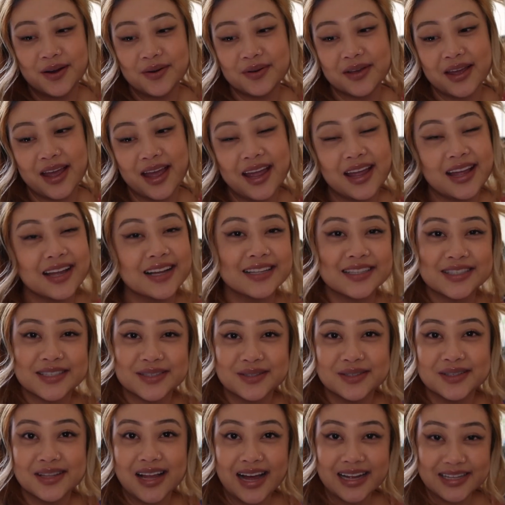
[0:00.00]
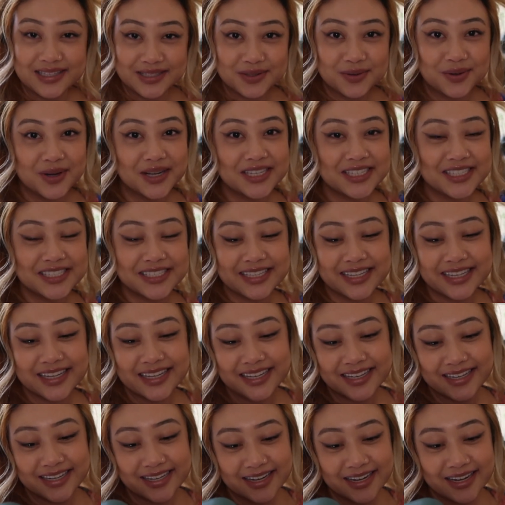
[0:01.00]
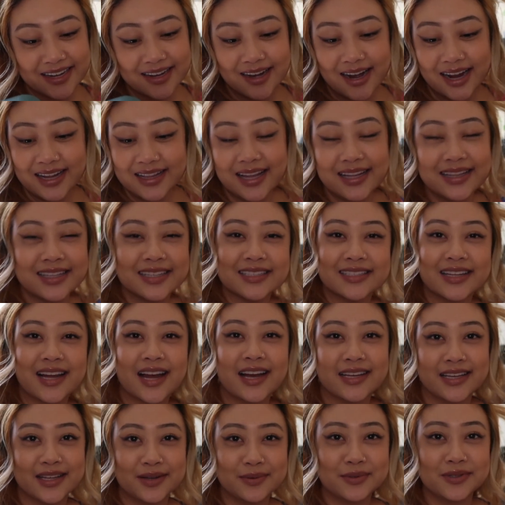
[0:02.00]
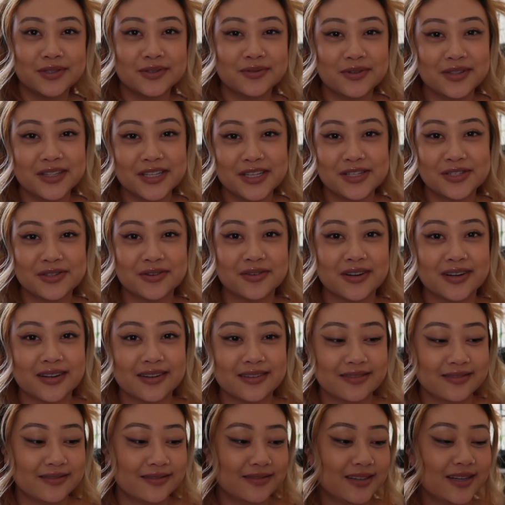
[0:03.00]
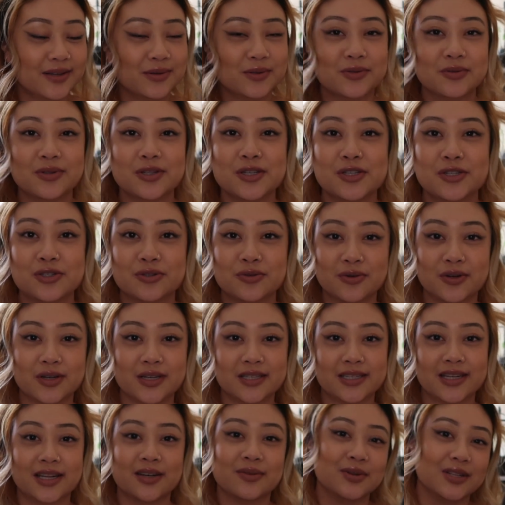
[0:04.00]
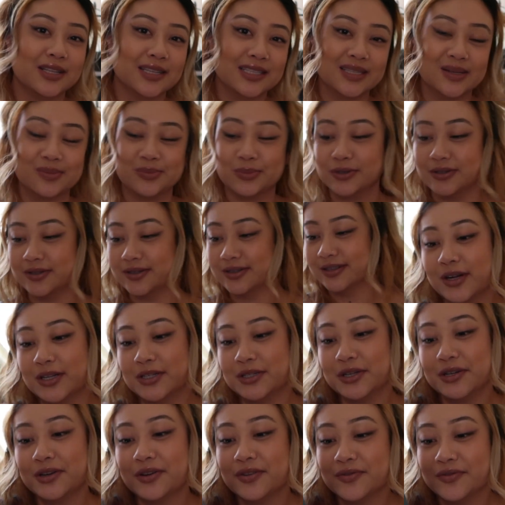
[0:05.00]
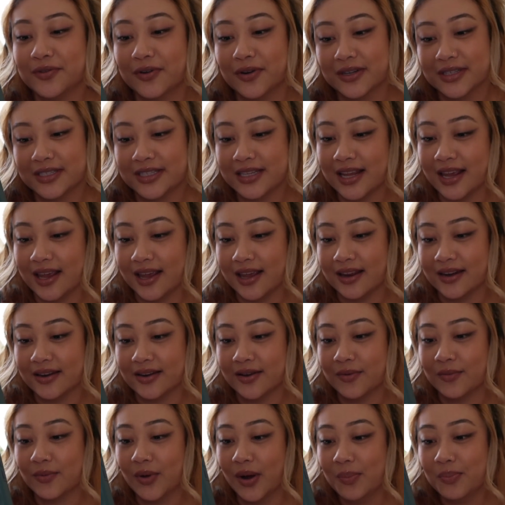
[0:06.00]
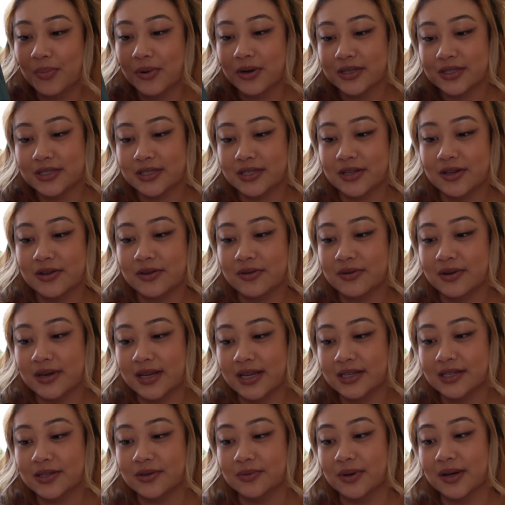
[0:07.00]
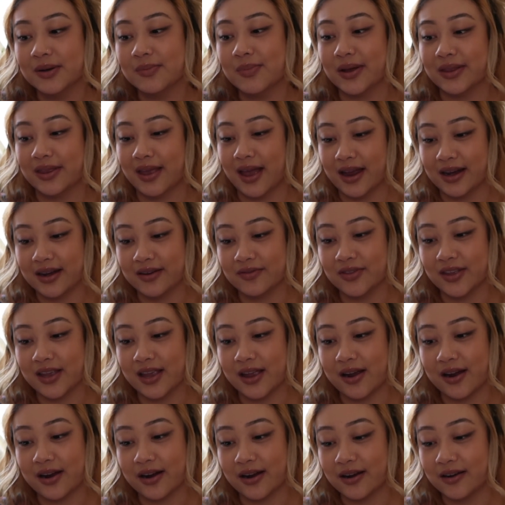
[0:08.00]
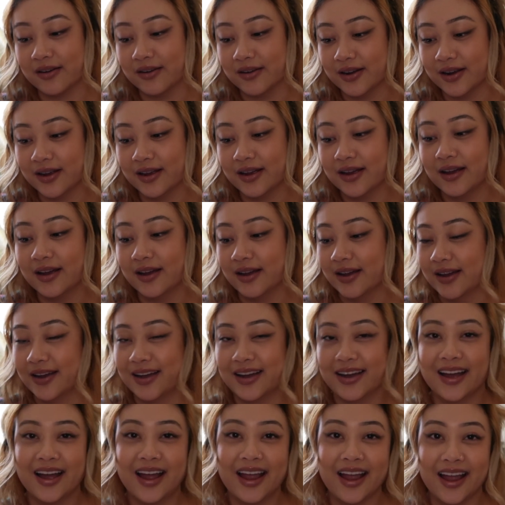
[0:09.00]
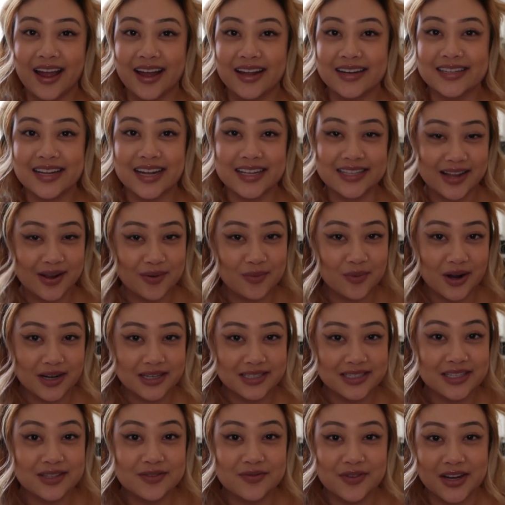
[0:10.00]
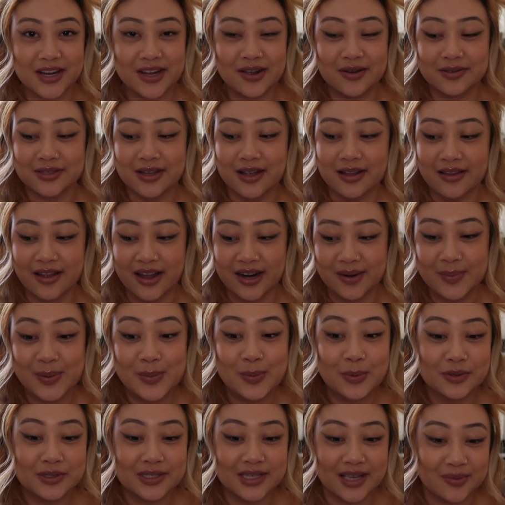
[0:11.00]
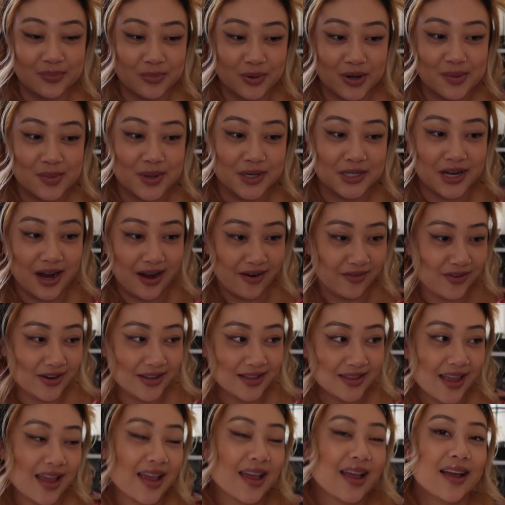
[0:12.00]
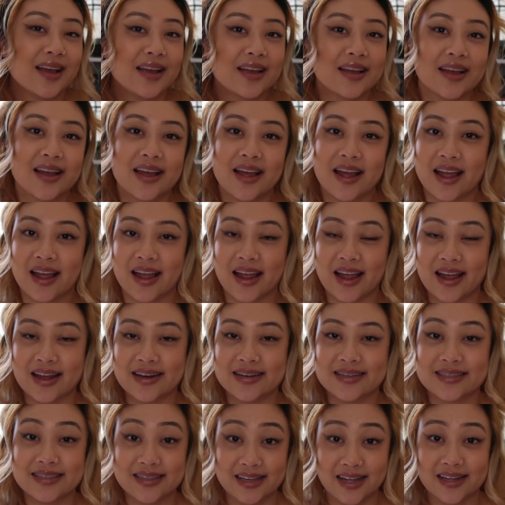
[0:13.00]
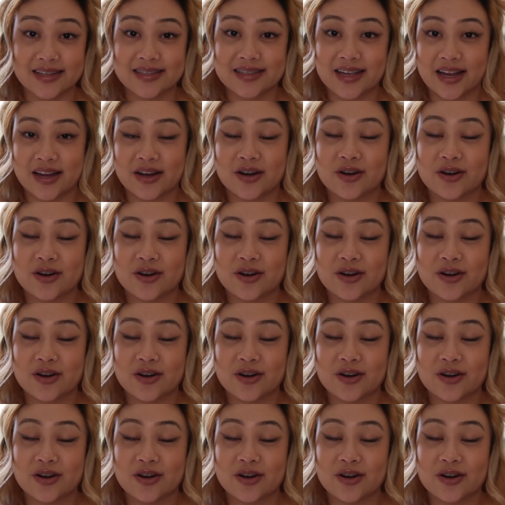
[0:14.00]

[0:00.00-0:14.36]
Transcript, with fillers: Okay, so last question. I like this tag, it was really short. It was really short and really simple. Question fourteen, what books do you need to read by the end of the year? And as I watched these videos, a lot of people said pretty much everything, and yes, I